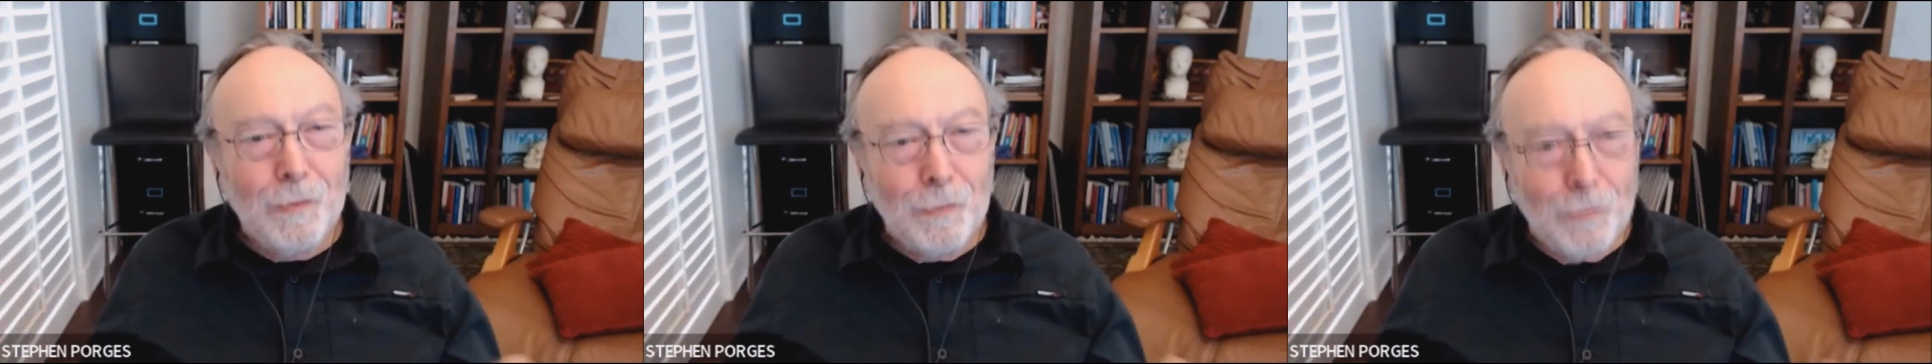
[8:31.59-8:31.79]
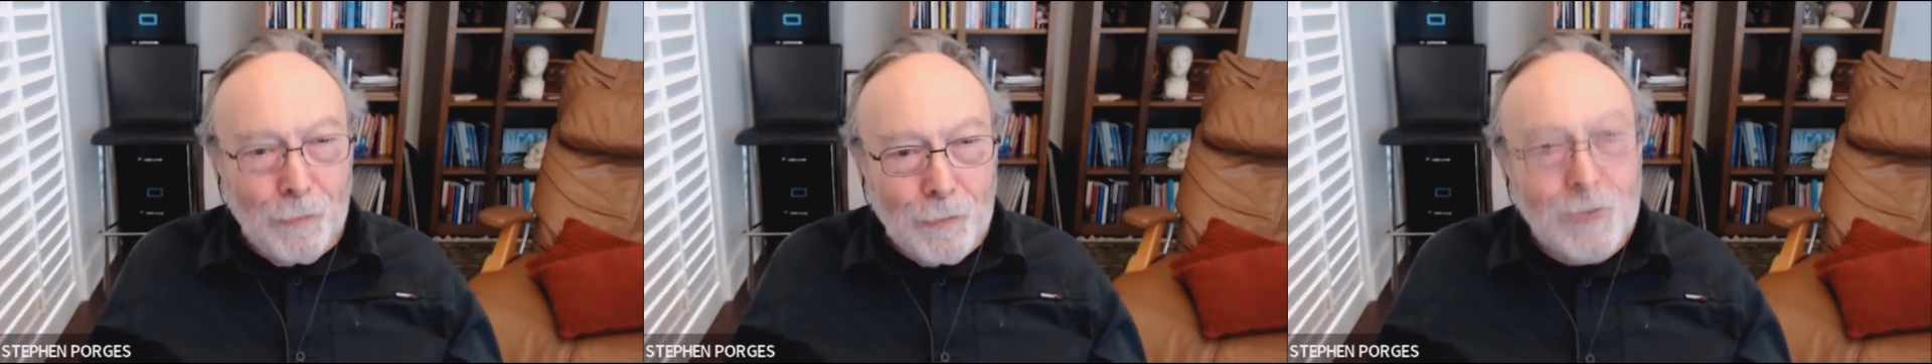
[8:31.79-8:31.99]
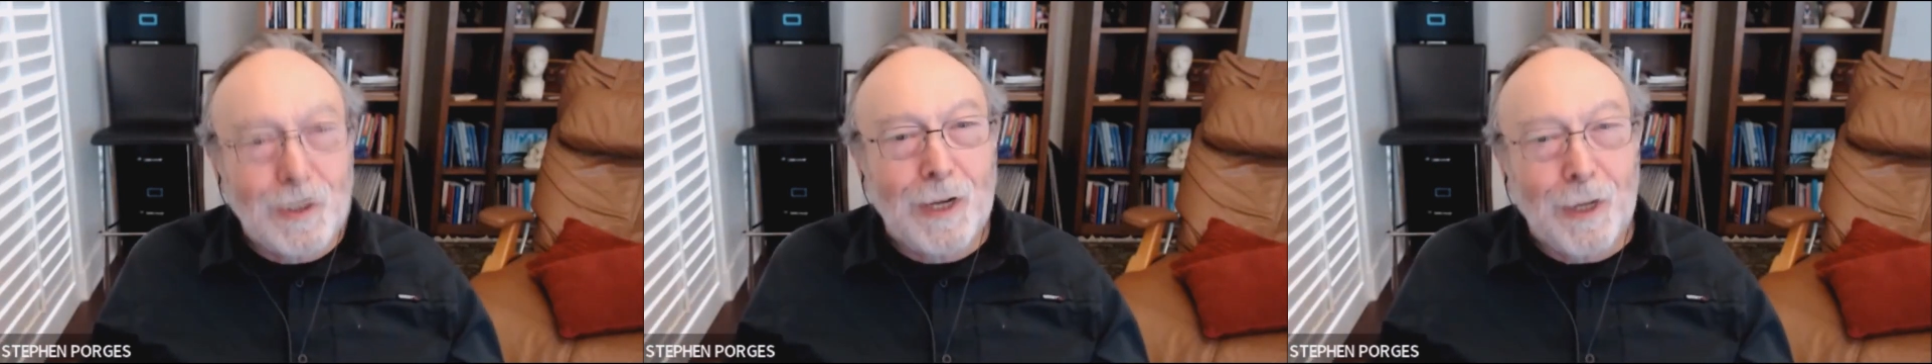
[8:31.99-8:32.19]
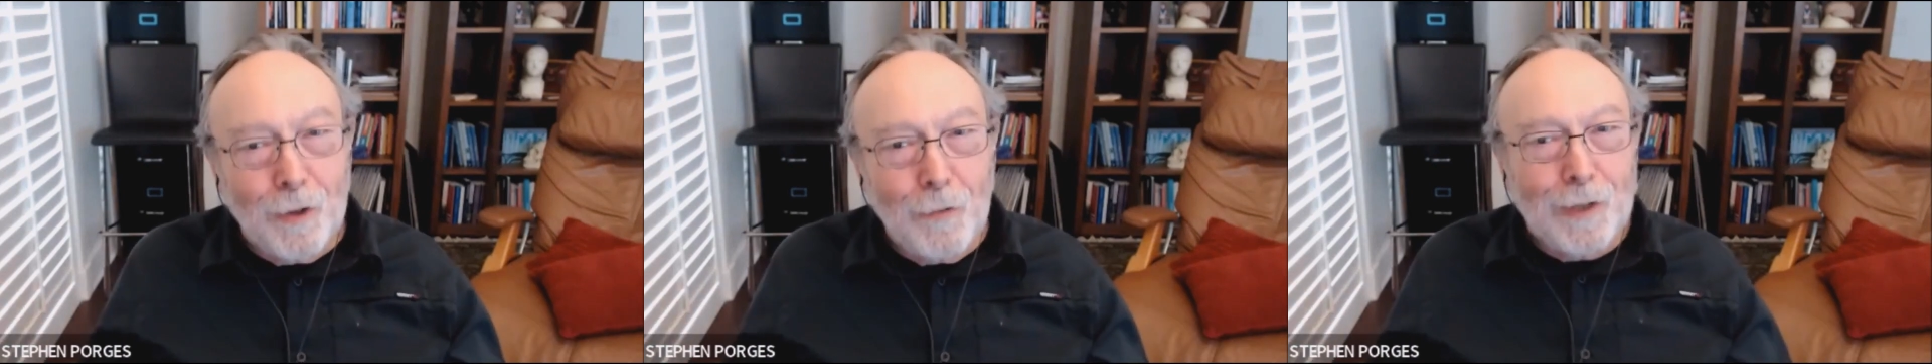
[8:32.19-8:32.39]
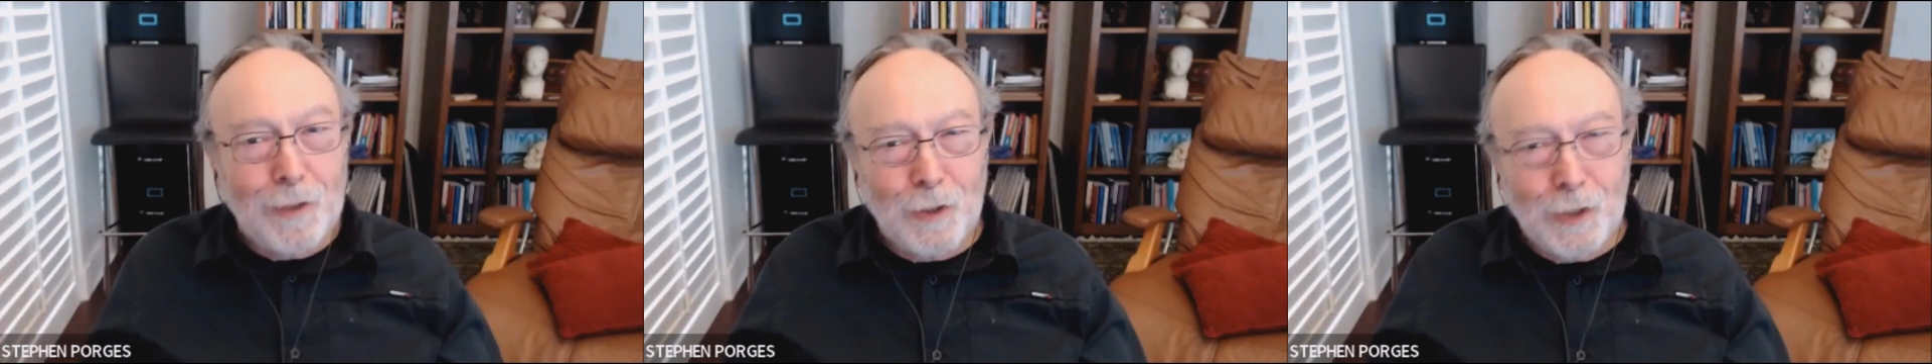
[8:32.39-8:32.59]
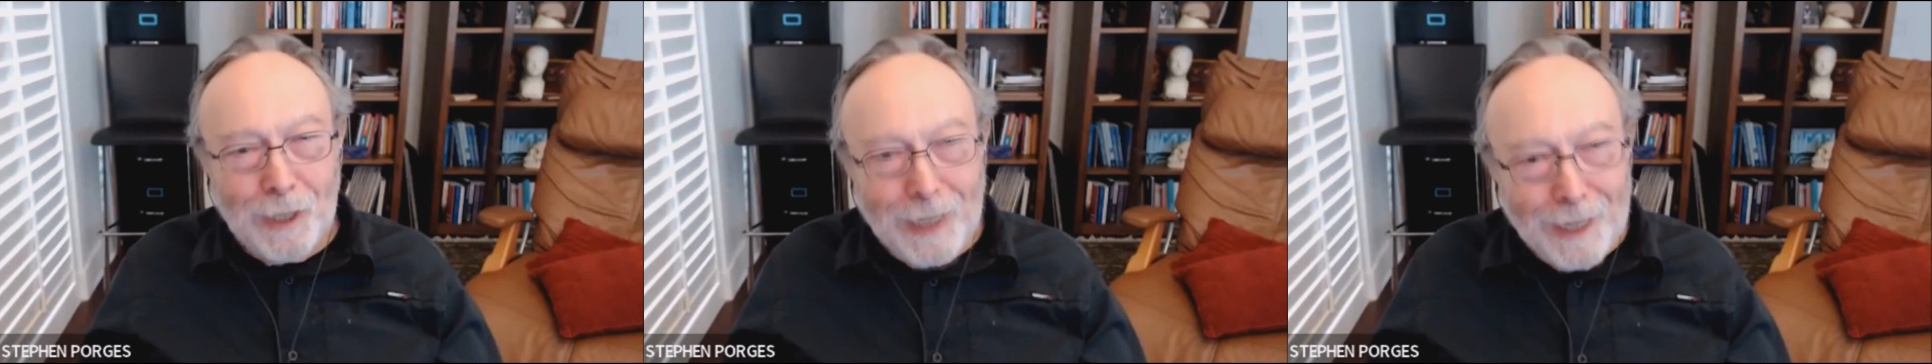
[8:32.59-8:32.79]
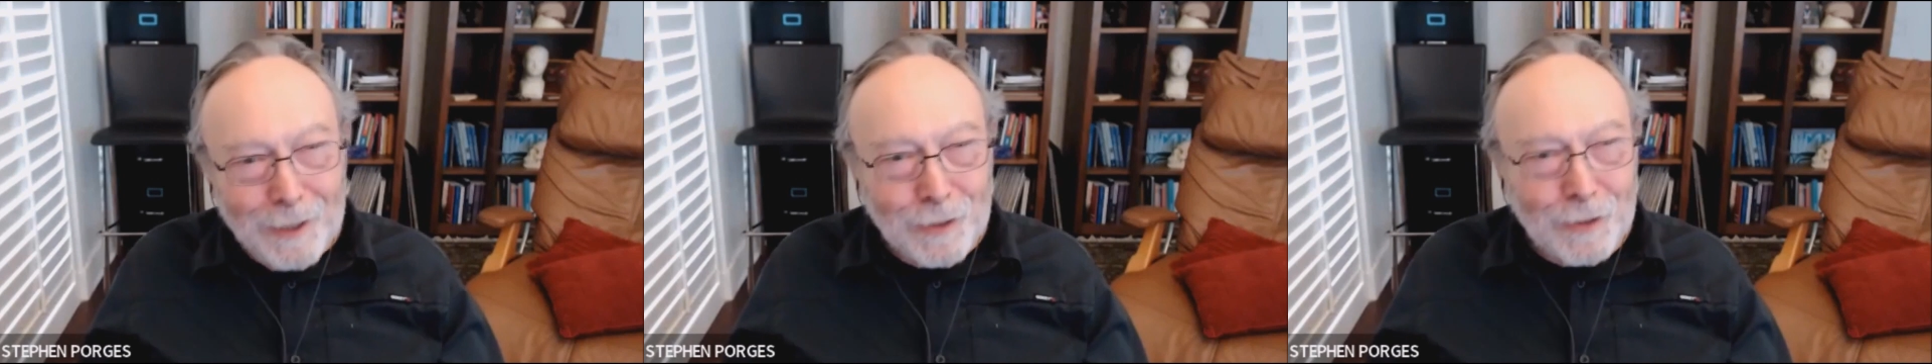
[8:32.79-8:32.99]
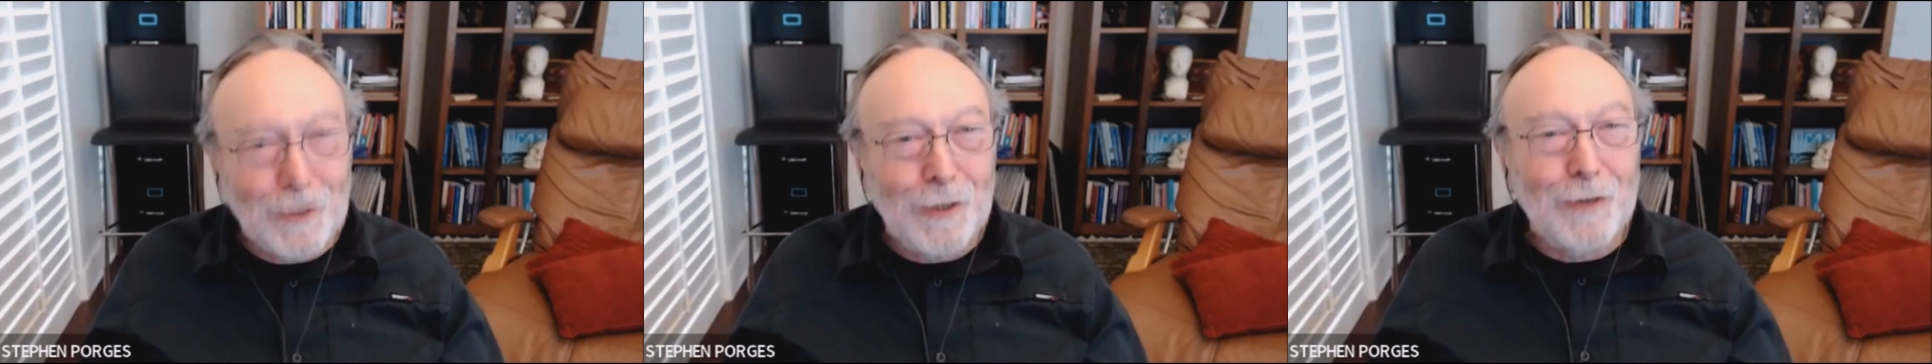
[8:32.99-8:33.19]
through
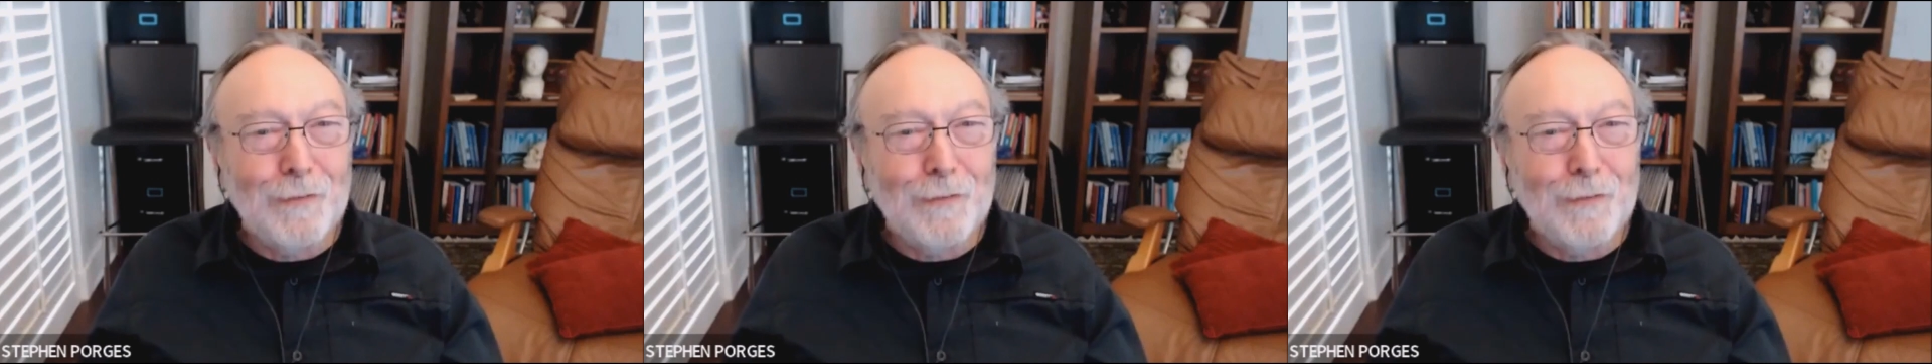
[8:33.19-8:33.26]
psychoeducation